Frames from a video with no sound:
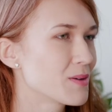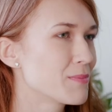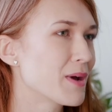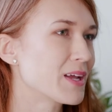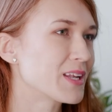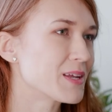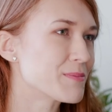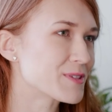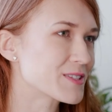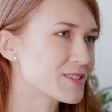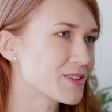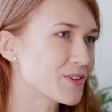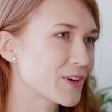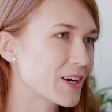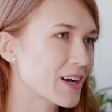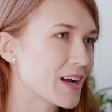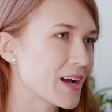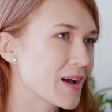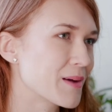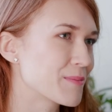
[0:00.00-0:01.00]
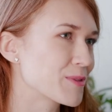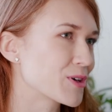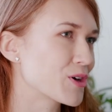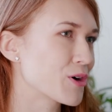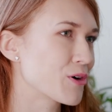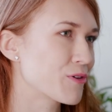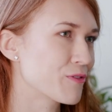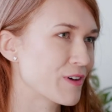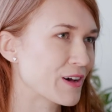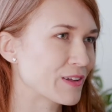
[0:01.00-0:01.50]
My name is Laura. I'm the
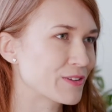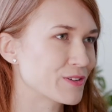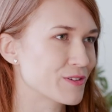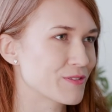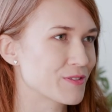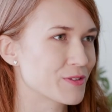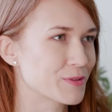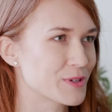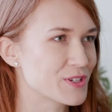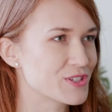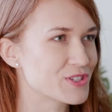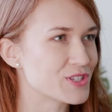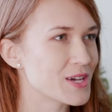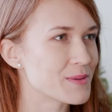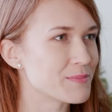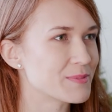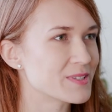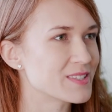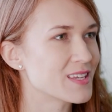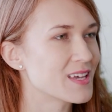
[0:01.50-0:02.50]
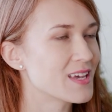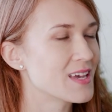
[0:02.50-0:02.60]
co-founder of Three Ships,